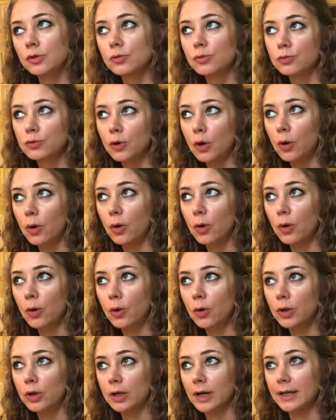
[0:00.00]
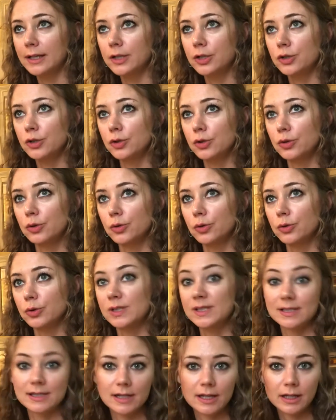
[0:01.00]
role or any new
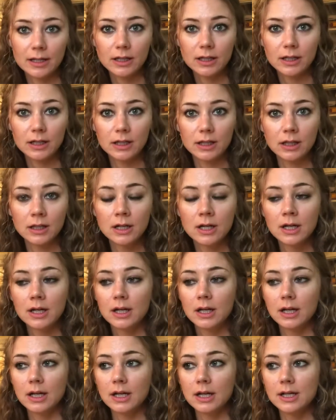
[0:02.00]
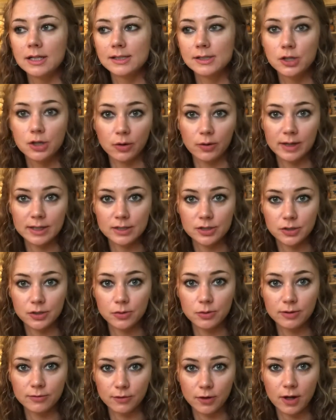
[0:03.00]
skill is going
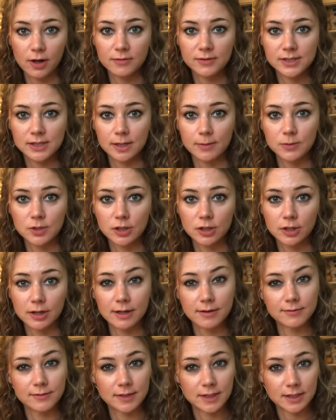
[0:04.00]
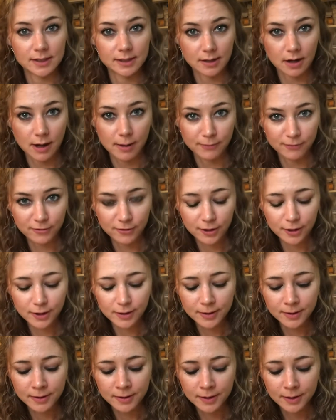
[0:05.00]
to involve some degree of
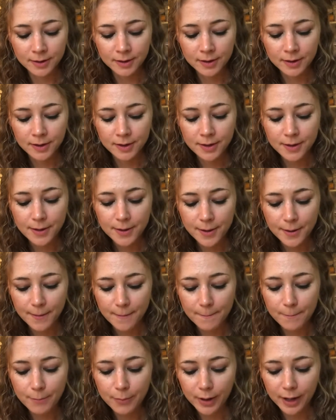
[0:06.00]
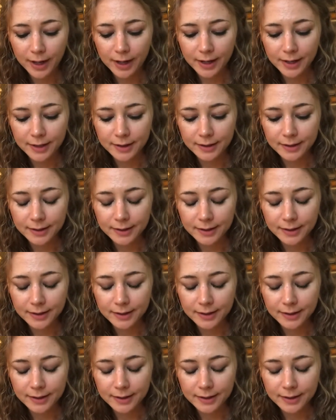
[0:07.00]
discomfort, but